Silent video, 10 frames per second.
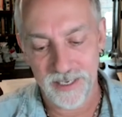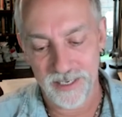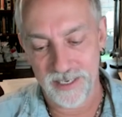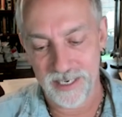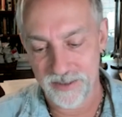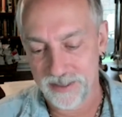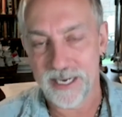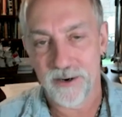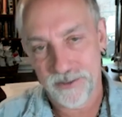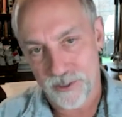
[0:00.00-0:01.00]
uh, and then
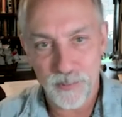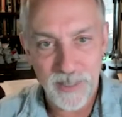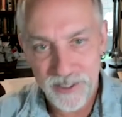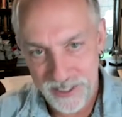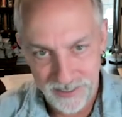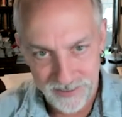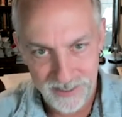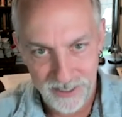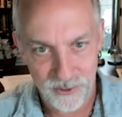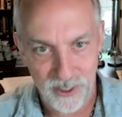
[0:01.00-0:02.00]
later turn to page 10
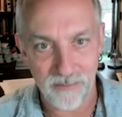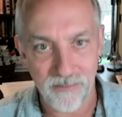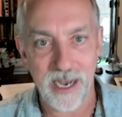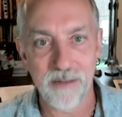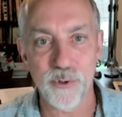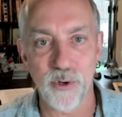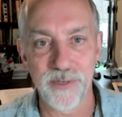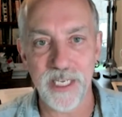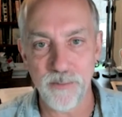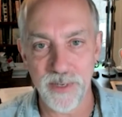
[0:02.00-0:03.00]
you know so i'm i'm sort
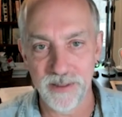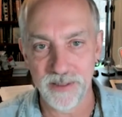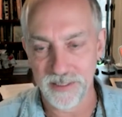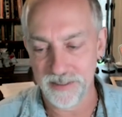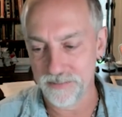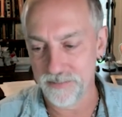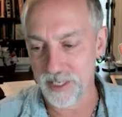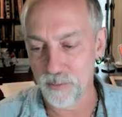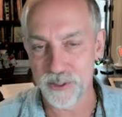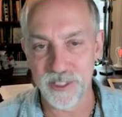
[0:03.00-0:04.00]
of keeping the
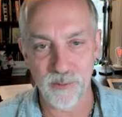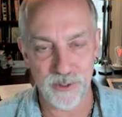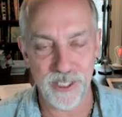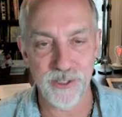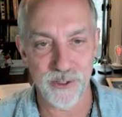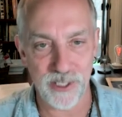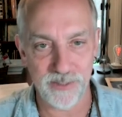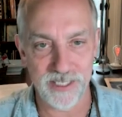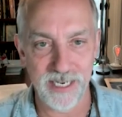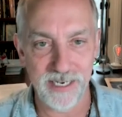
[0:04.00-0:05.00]
emergency procedures
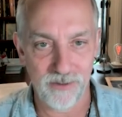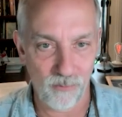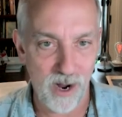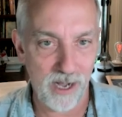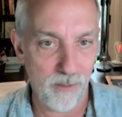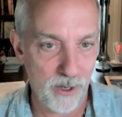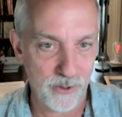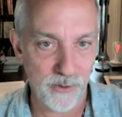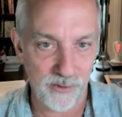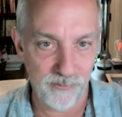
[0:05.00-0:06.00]
up to date while i'm
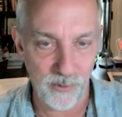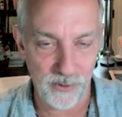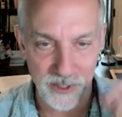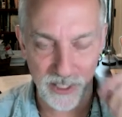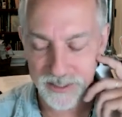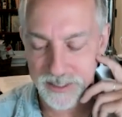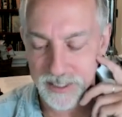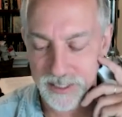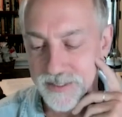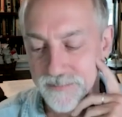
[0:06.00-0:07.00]
also doing a few other checklist
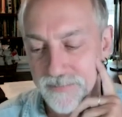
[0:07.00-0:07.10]
items